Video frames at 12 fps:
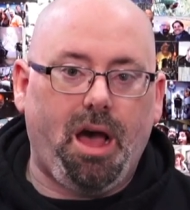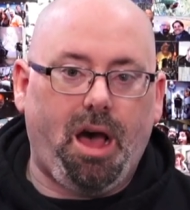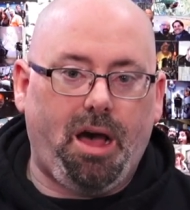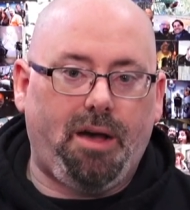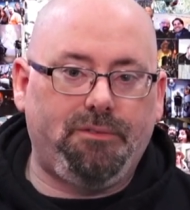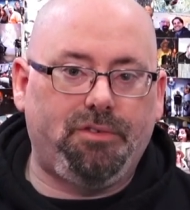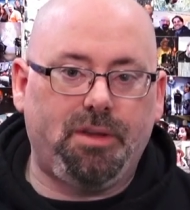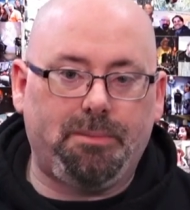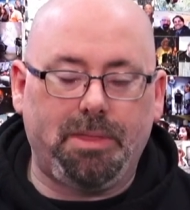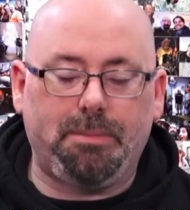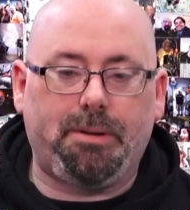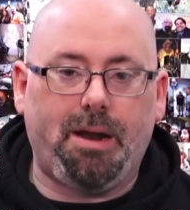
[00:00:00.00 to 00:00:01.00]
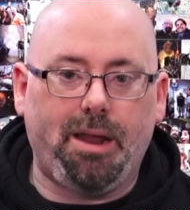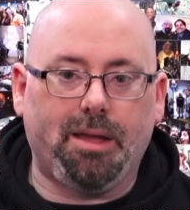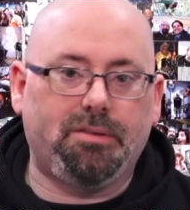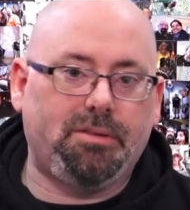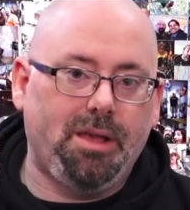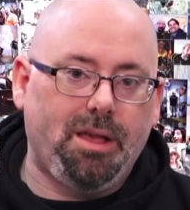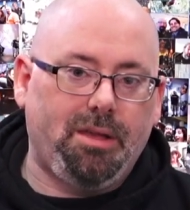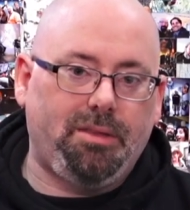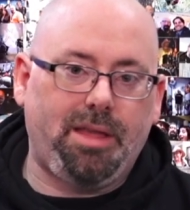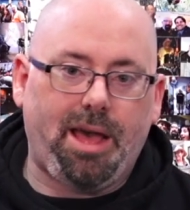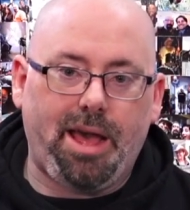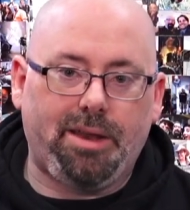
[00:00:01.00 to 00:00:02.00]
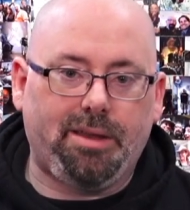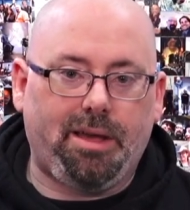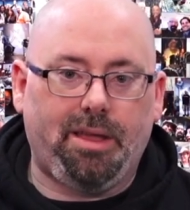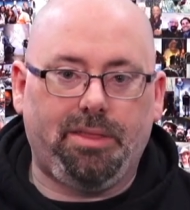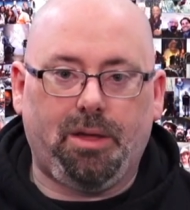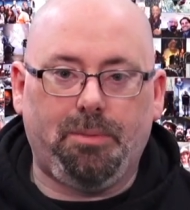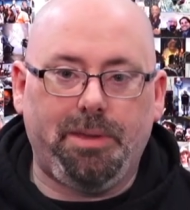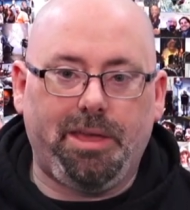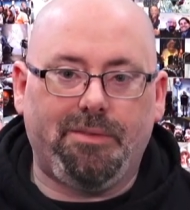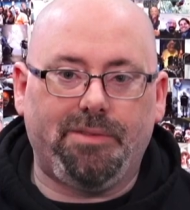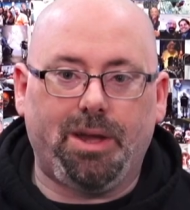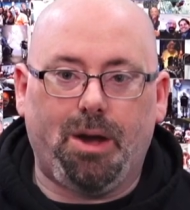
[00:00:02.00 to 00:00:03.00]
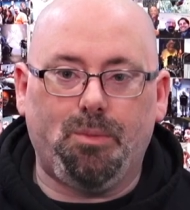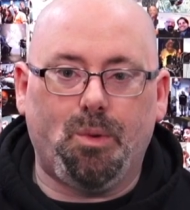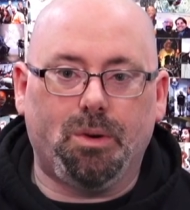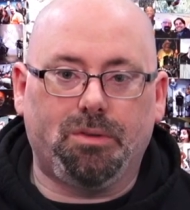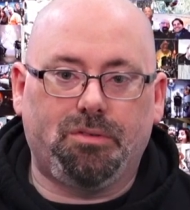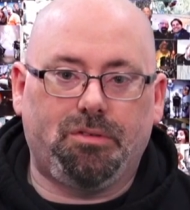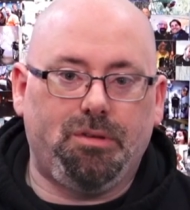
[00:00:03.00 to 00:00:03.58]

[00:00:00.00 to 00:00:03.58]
of some of the products that they'll be giving awards